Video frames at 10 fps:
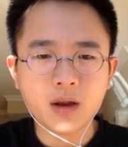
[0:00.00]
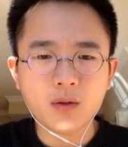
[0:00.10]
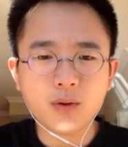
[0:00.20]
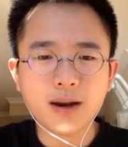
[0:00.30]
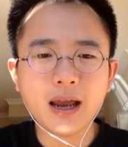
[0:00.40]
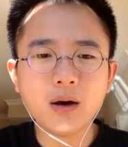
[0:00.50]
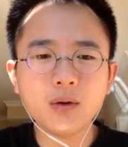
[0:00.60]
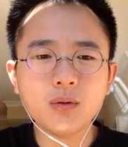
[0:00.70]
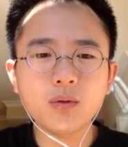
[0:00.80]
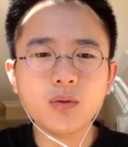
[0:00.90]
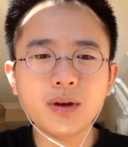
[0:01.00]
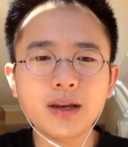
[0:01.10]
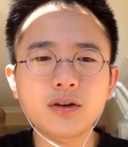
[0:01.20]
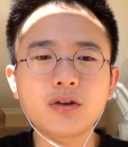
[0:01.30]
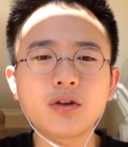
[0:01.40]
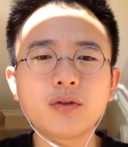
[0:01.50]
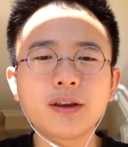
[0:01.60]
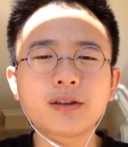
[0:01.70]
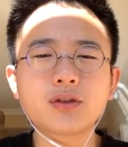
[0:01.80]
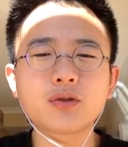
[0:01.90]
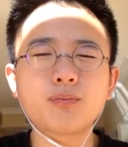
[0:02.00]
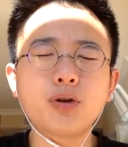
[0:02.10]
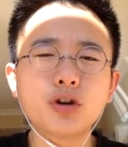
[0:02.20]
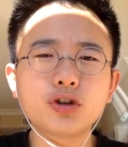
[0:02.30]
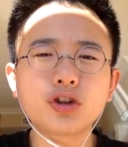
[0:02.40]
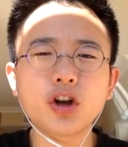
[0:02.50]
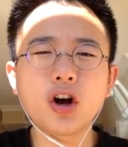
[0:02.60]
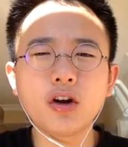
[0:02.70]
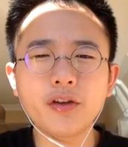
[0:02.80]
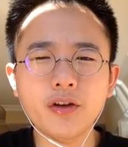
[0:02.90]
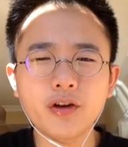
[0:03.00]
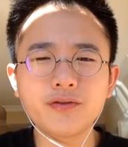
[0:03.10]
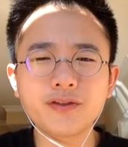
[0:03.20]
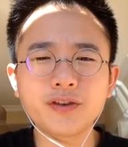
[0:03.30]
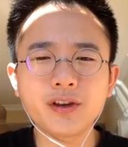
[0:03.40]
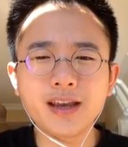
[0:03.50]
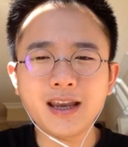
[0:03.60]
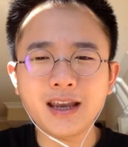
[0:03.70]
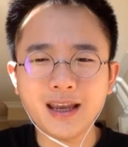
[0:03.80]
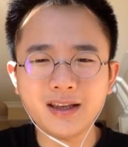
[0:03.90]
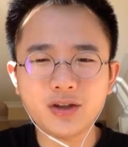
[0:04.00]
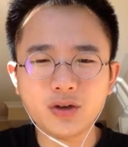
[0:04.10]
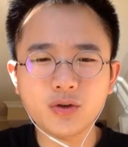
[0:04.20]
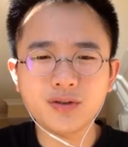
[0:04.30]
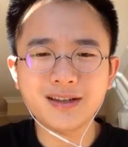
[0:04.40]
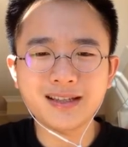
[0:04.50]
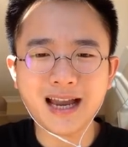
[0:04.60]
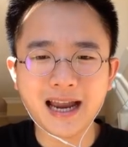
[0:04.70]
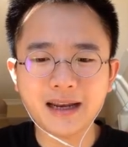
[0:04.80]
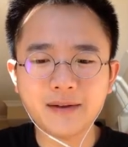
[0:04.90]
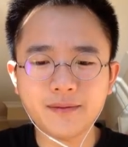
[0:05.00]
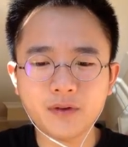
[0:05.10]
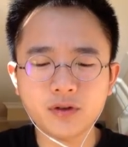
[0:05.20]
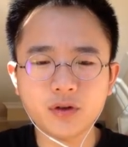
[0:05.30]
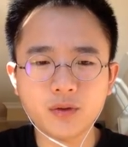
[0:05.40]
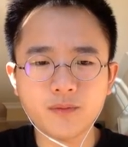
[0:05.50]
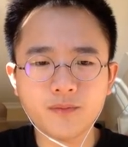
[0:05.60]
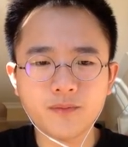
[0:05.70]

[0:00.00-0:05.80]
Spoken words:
right now what we need to do is to push all the nodes into the stack. So